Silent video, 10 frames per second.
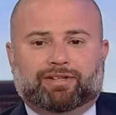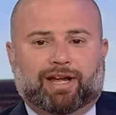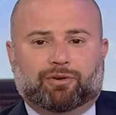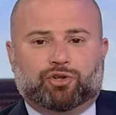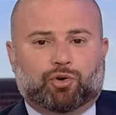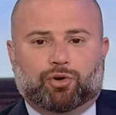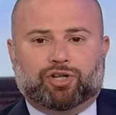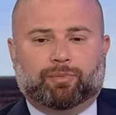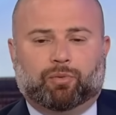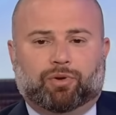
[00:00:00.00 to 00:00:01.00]
out in Georgia.
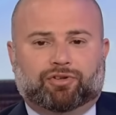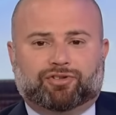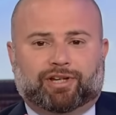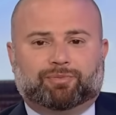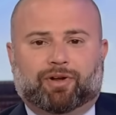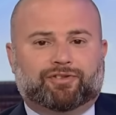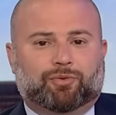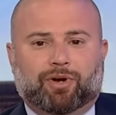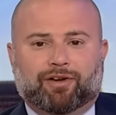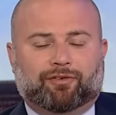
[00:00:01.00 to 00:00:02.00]
I mean, we're six months
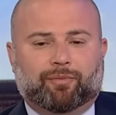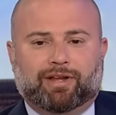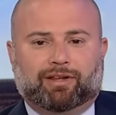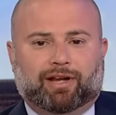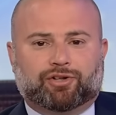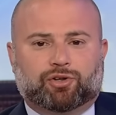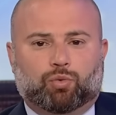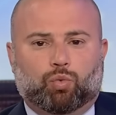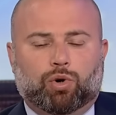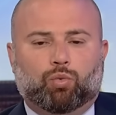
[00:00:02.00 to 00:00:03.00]
away from the
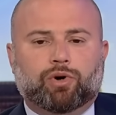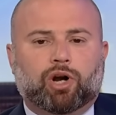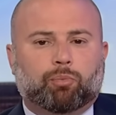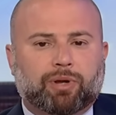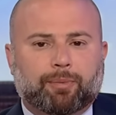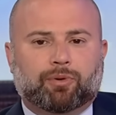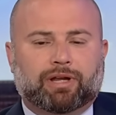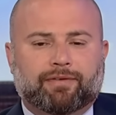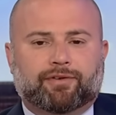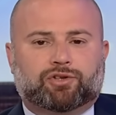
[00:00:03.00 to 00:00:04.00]
election. What are people
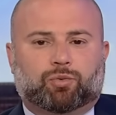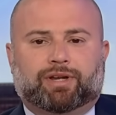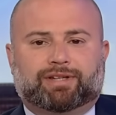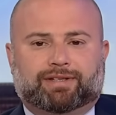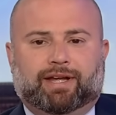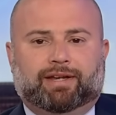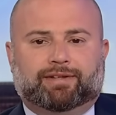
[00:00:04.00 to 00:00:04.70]
in the swing state